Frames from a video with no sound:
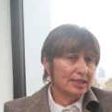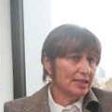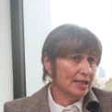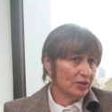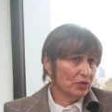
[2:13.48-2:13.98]
is a
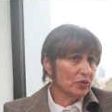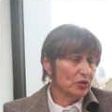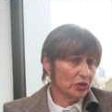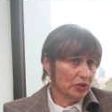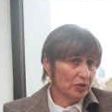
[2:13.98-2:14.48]
technical
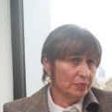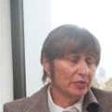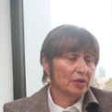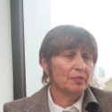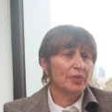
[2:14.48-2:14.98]
term,
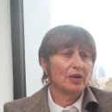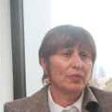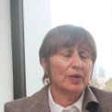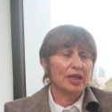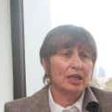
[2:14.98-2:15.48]

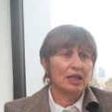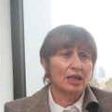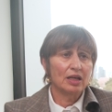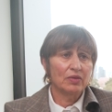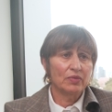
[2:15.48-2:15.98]
but we
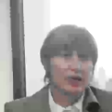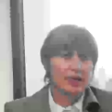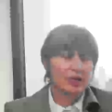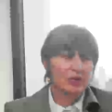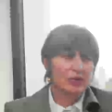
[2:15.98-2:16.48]

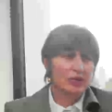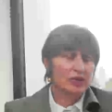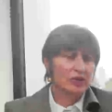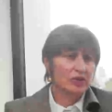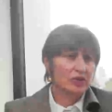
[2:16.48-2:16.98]
really use it
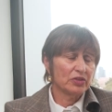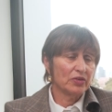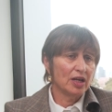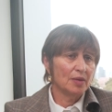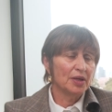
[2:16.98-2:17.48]
to
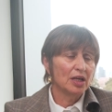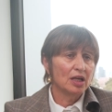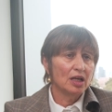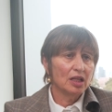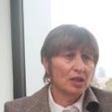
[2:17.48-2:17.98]
describe
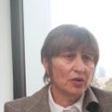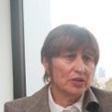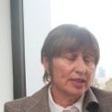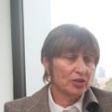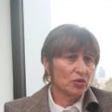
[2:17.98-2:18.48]
low
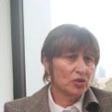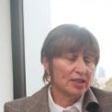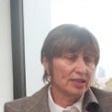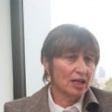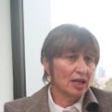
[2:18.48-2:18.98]
sexual
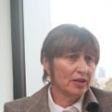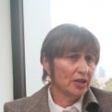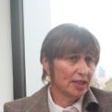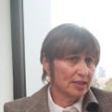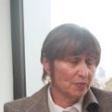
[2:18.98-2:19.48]

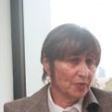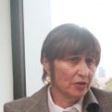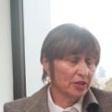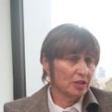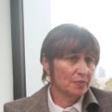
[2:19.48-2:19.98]
desire
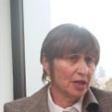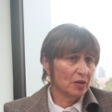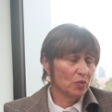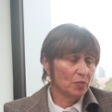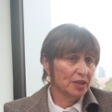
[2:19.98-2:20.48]
experienced by
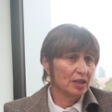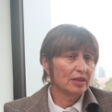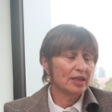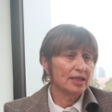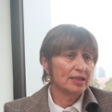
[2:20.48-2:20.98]
a woman
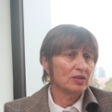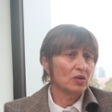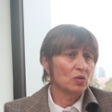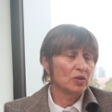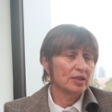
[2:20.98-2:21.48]
that is
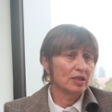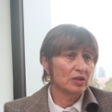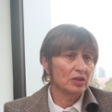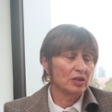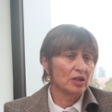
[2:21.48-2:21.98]
causing
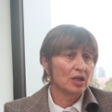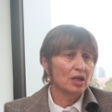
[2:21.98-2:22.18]
her